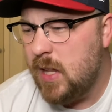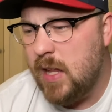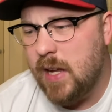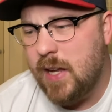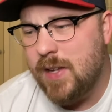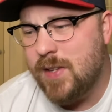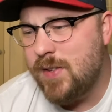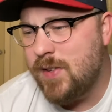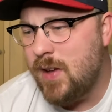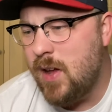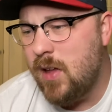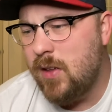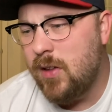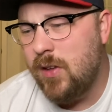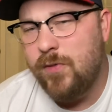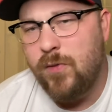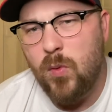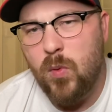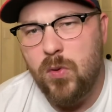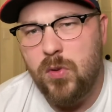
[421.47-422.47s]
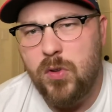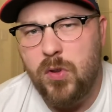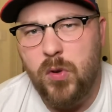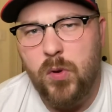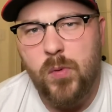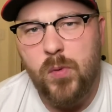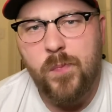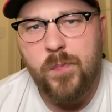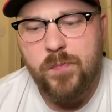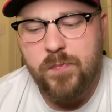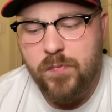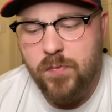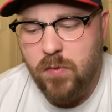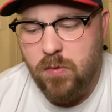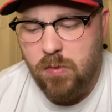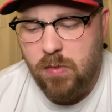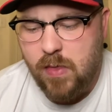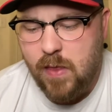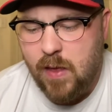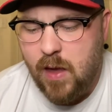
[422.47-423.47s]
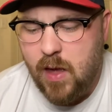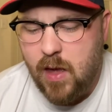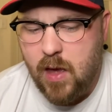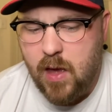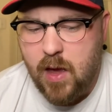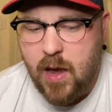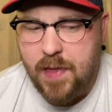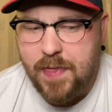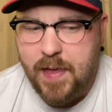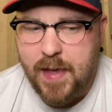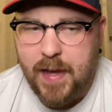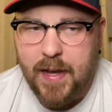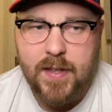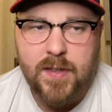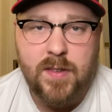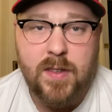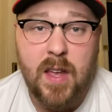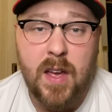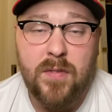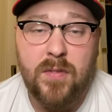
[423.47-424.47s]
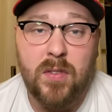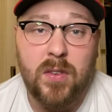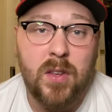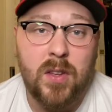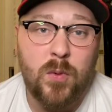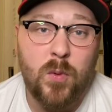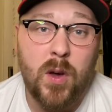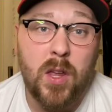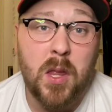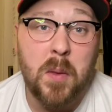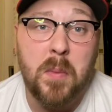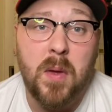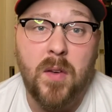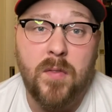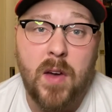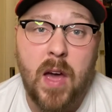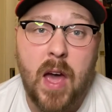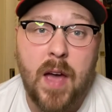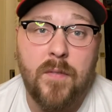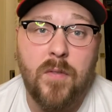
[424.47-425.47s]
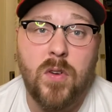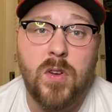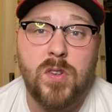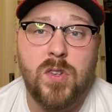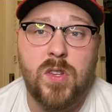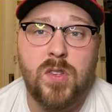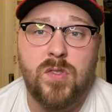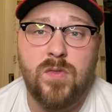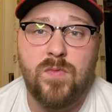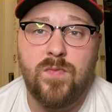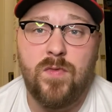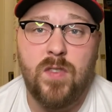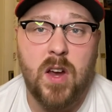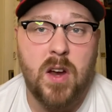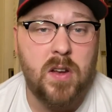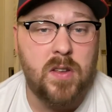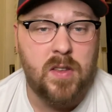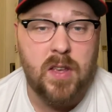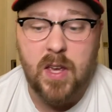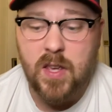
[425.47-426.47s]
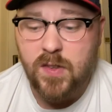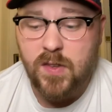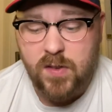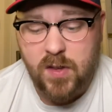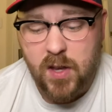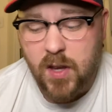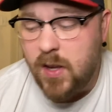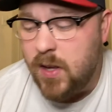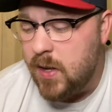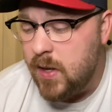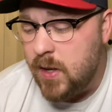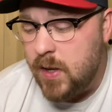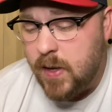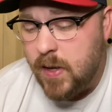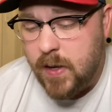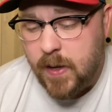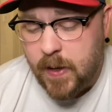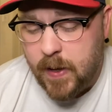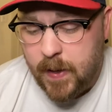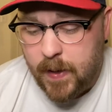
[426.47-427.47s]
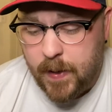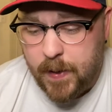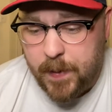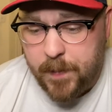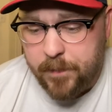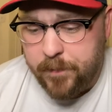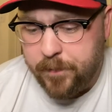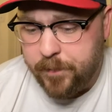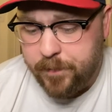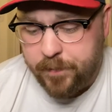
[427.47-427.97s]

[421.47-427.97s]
like a solid 4.2. I think it's definitely well above average. It's very tasty. I